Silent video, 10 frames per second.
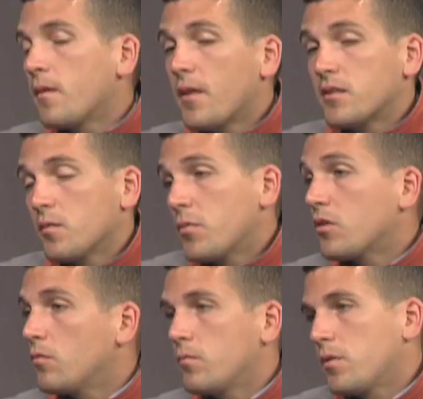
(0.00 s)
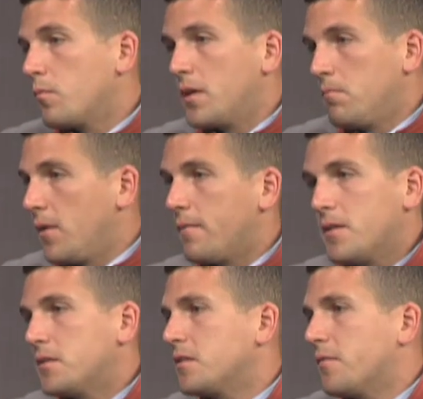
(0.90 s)
and that's something to you know. I mean, uh,
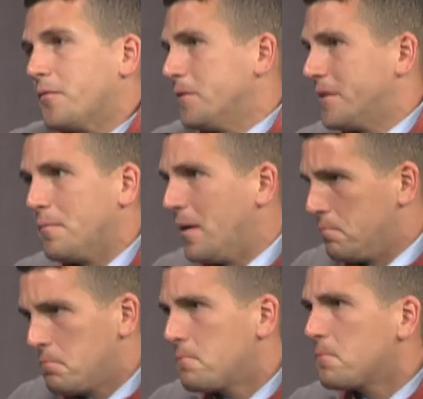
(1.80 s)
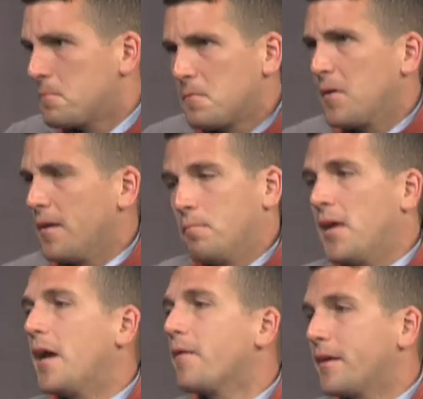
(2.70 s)
this is the first time I'm I'm
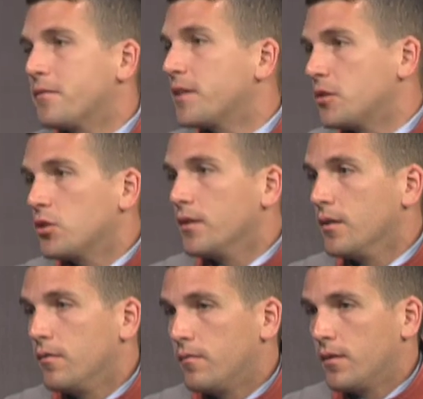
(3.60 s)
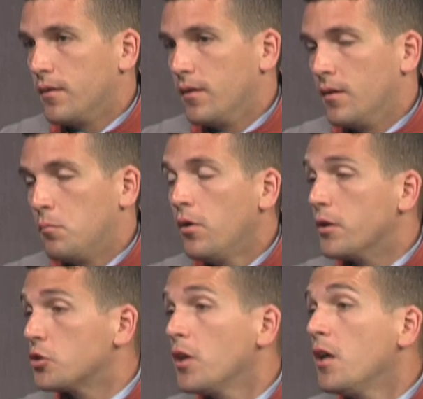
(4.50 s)
hearing of such a of a
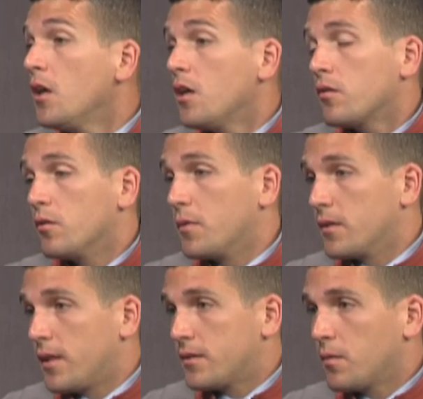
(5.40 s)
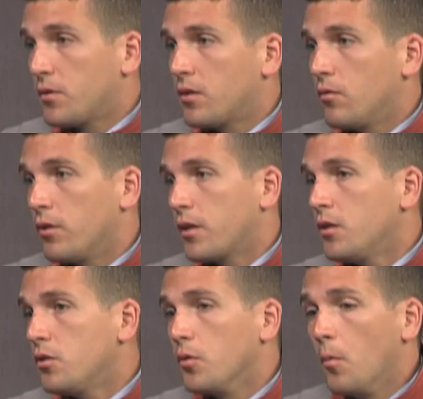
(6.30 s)
push. You know, I mean, that's something to look
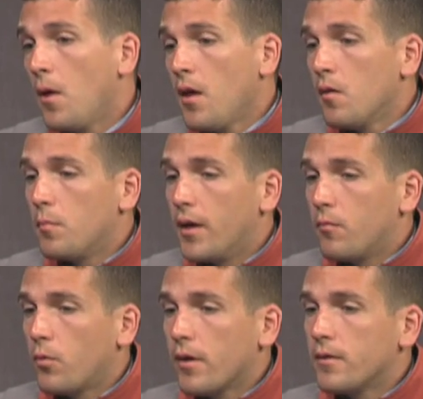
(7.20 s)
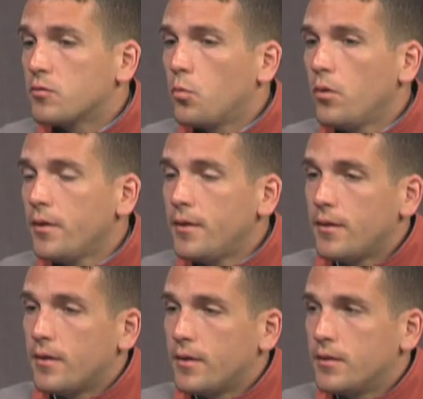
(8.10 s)
into. But whereas wood
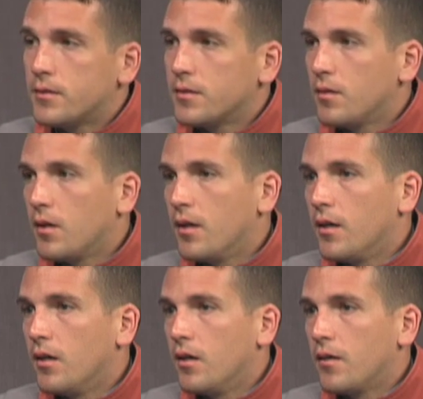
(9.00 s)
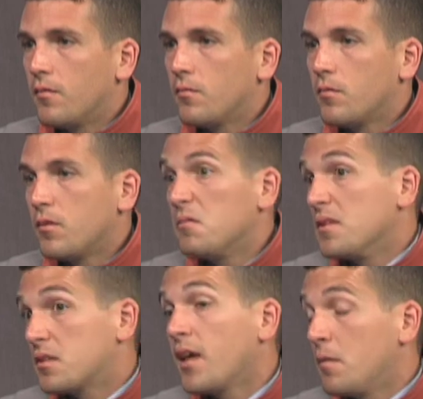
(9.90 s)
is uh,
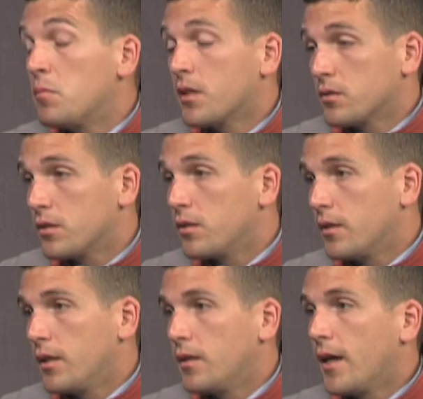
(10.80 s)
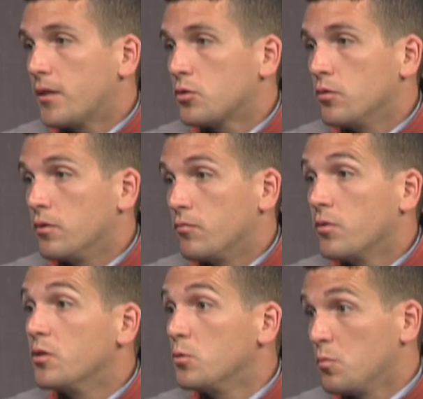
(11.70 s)
is can be considered a natural and
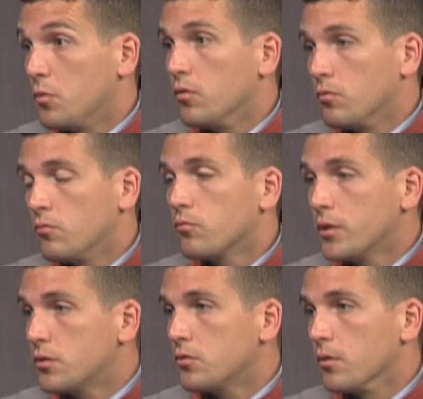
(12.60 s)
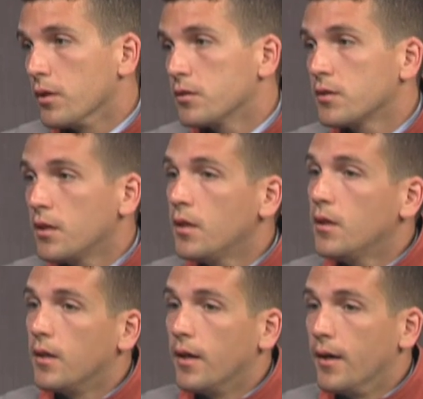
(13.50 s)
reusable resource,
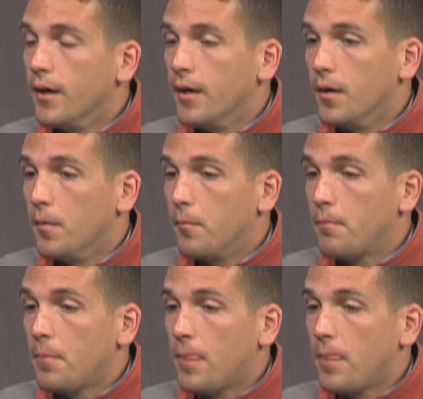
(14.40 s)
um,